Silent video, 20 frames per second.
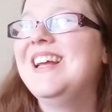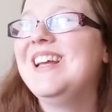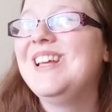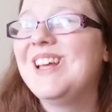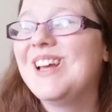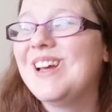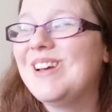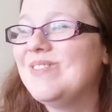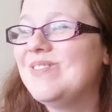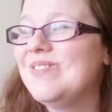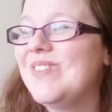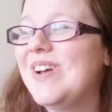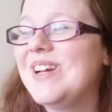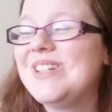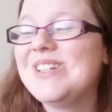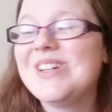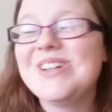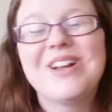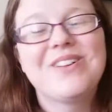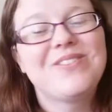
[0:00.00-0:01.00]
Yeah, I
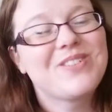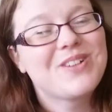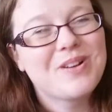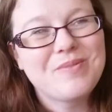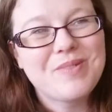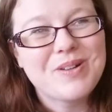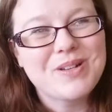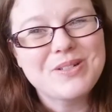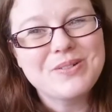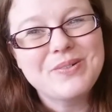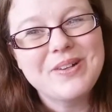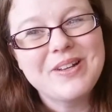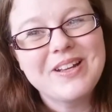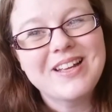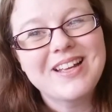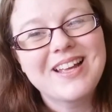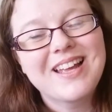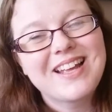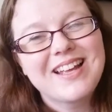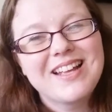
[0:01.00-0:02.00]
don't have to go back to
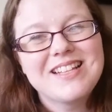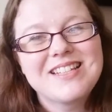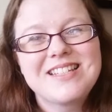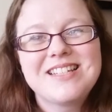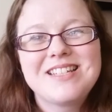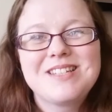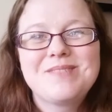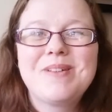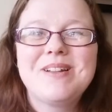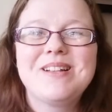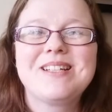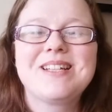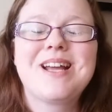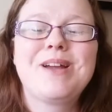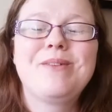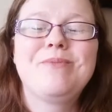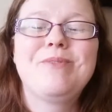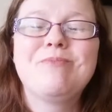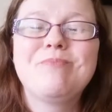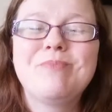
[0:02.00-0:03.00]
work. I get to spend
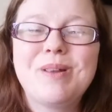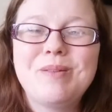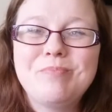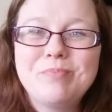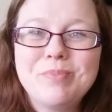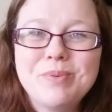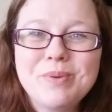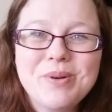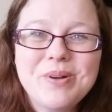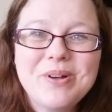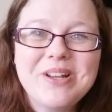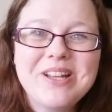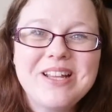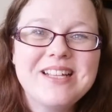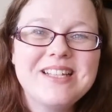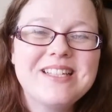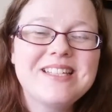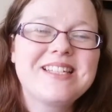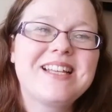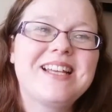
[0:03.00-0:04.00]
time with my
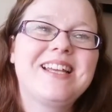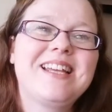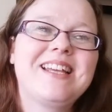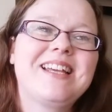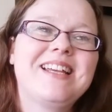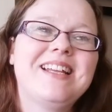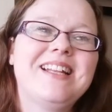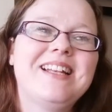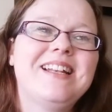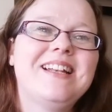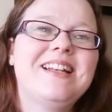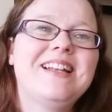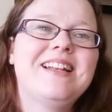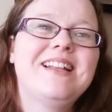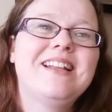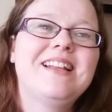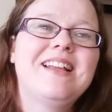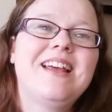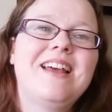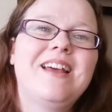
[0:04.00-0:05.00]
boys. I
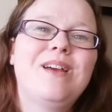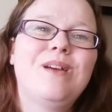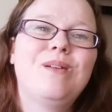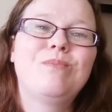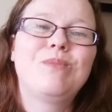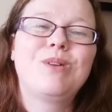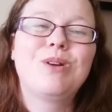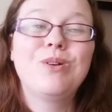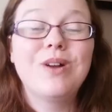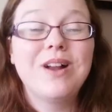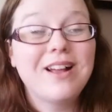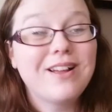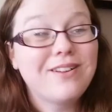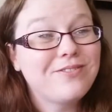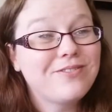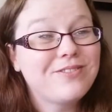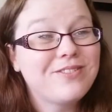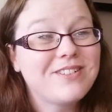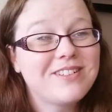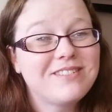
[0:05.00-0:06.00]
can
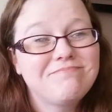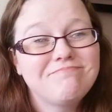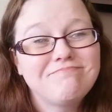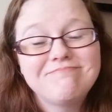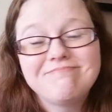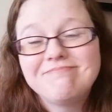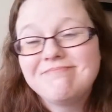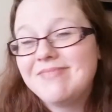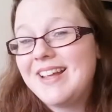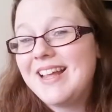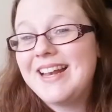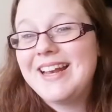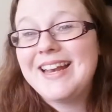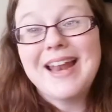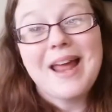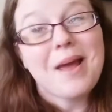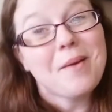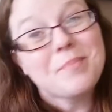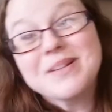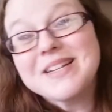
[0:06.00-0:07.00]
craft in
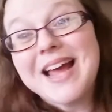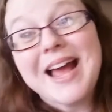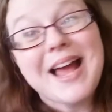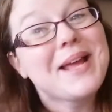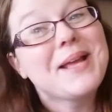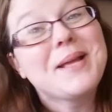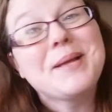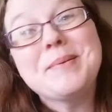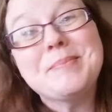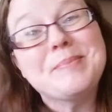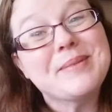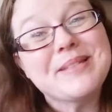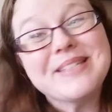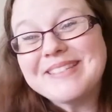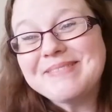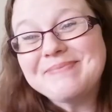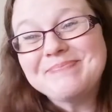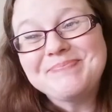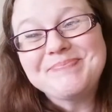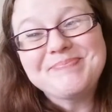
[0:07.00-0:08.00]
nap
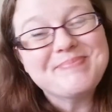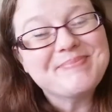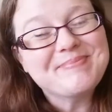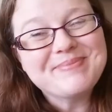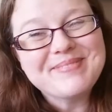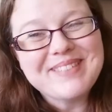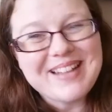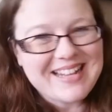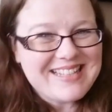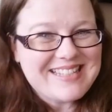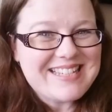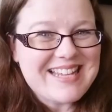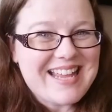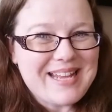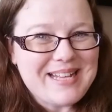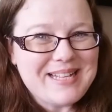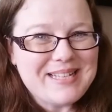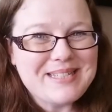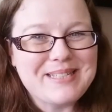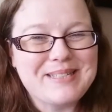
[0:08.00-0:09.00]
times. It's
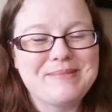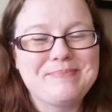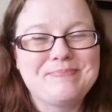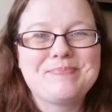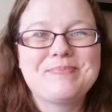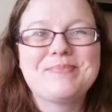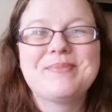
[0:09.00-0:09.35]
ace.